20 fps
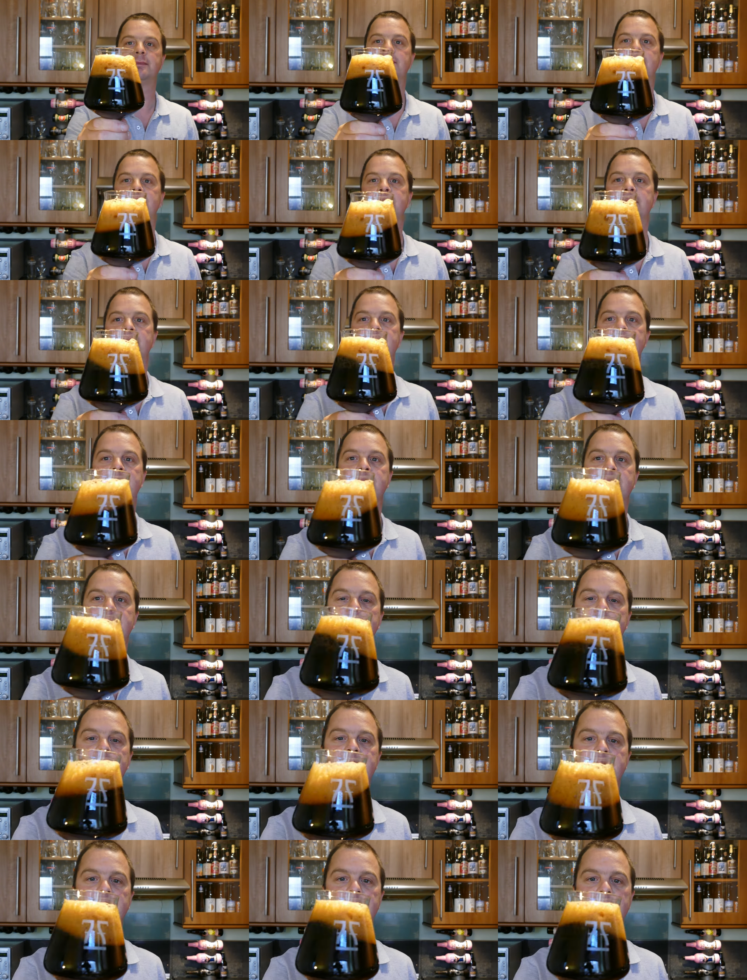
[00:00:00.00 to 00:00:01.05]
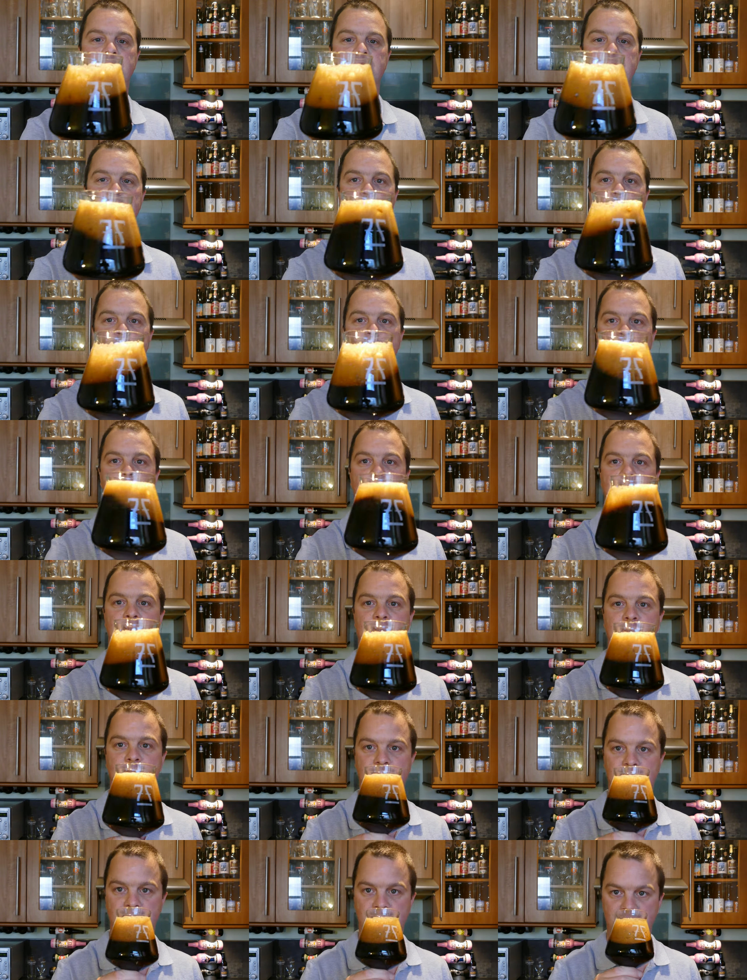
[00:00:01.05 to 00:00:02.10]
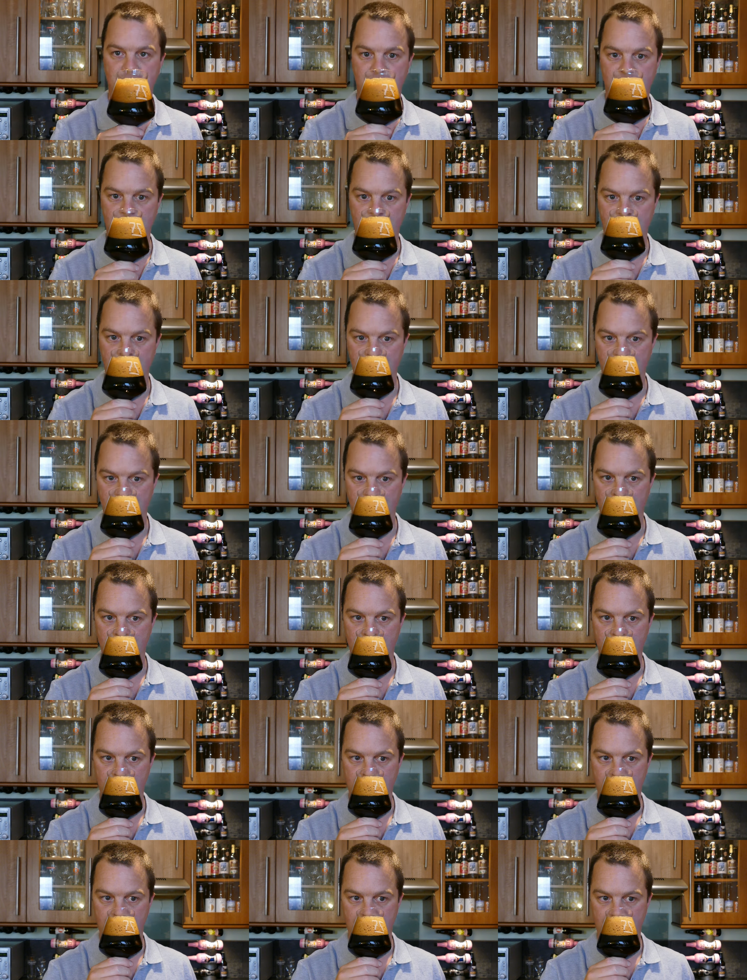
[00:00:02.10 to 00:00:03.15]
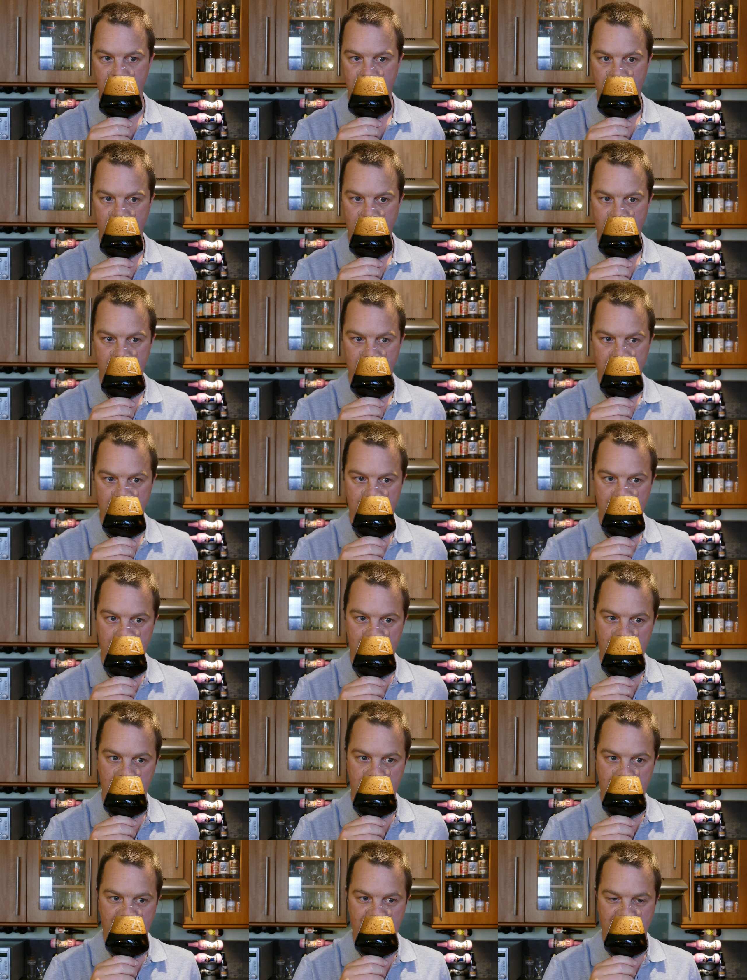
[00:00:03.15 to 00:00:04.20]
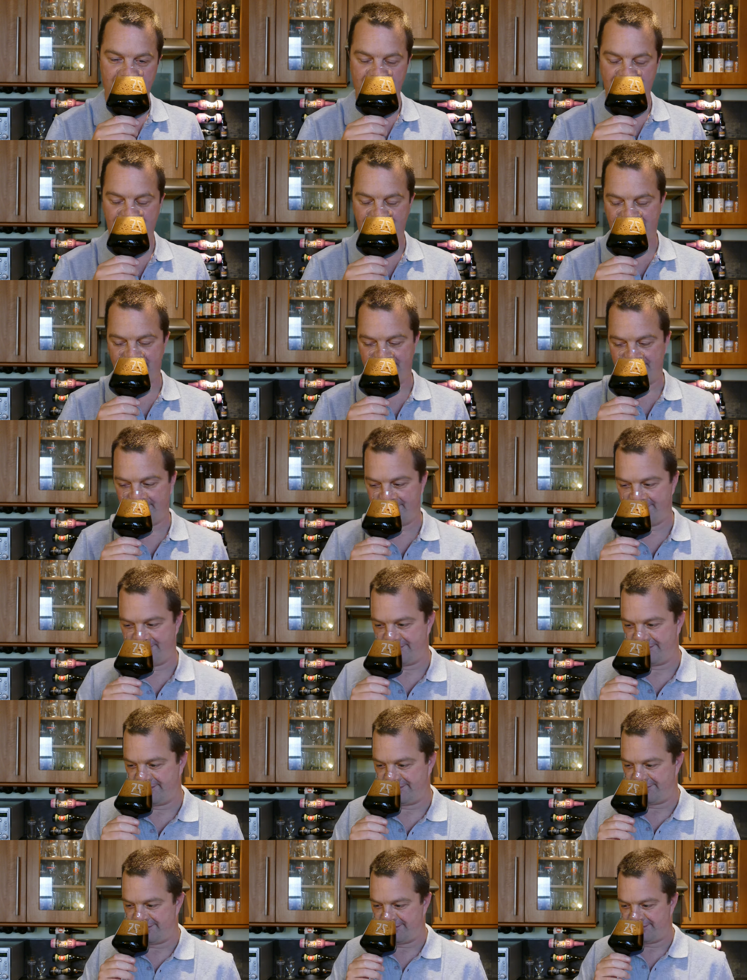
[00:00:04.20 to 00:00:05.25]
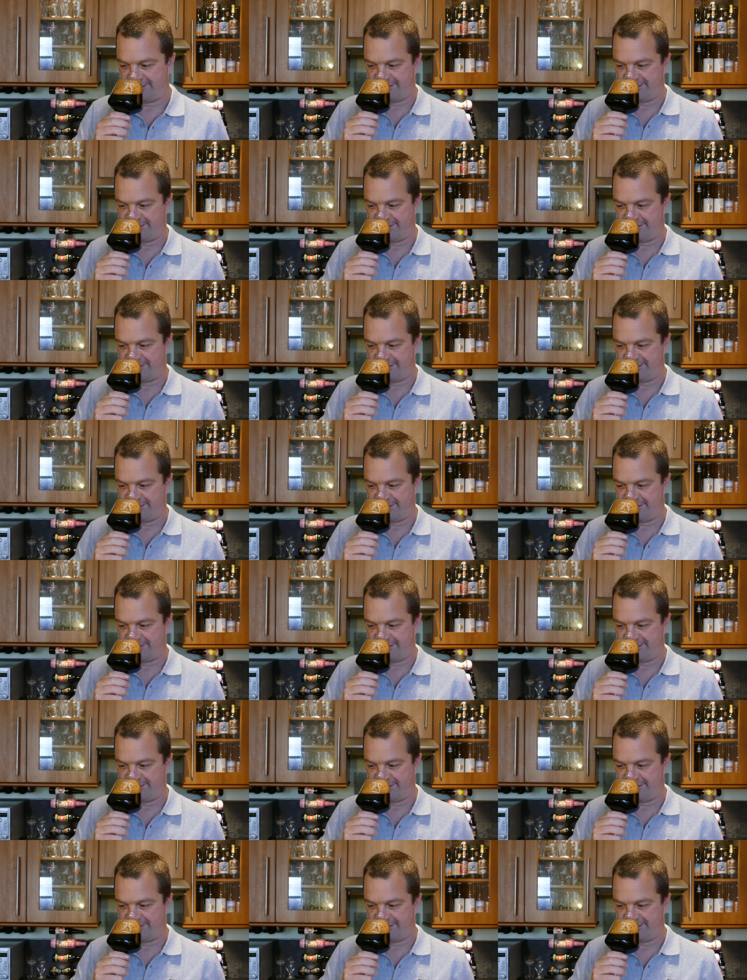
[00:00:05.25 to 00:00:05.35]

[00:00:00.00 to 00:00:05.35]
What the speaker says: No one is speaking in this clip.